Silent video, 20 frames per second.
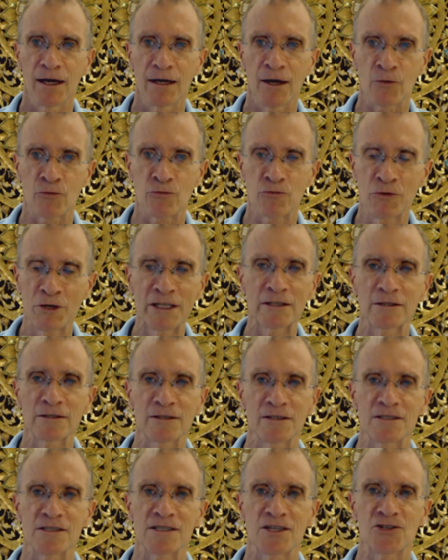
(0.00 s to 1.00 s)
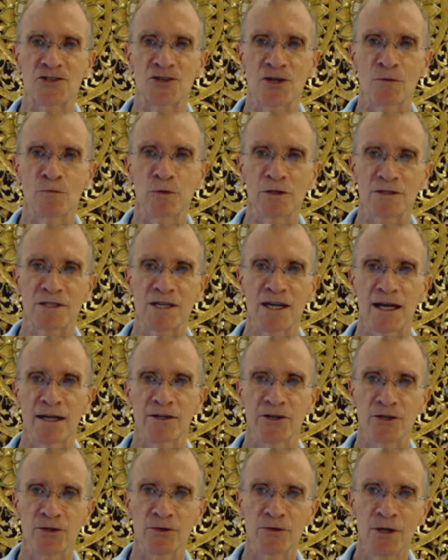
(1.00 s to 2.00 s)
a real decision, will tell
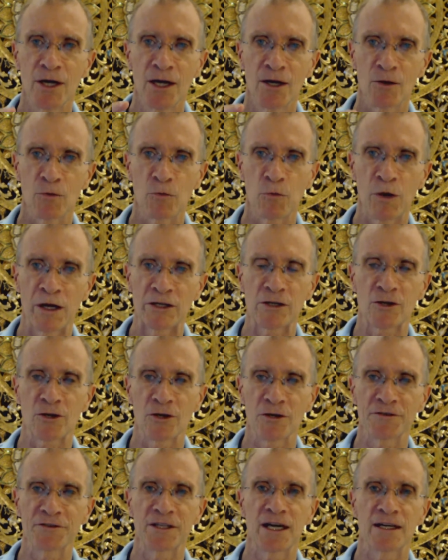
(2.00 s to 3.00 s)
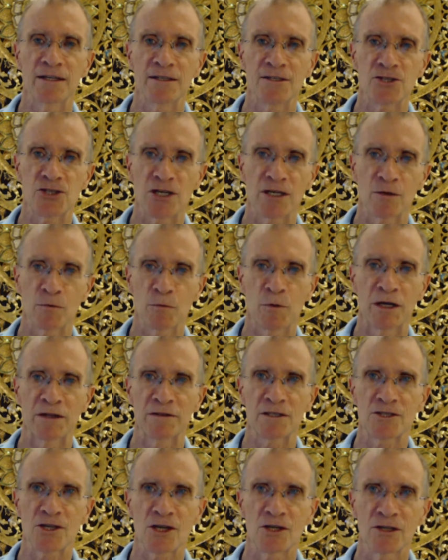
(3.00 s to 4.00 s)
you when you got the energy and when
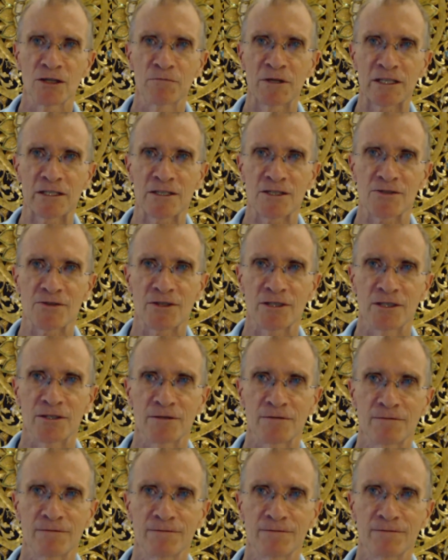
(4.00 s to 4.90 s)
the timing is right.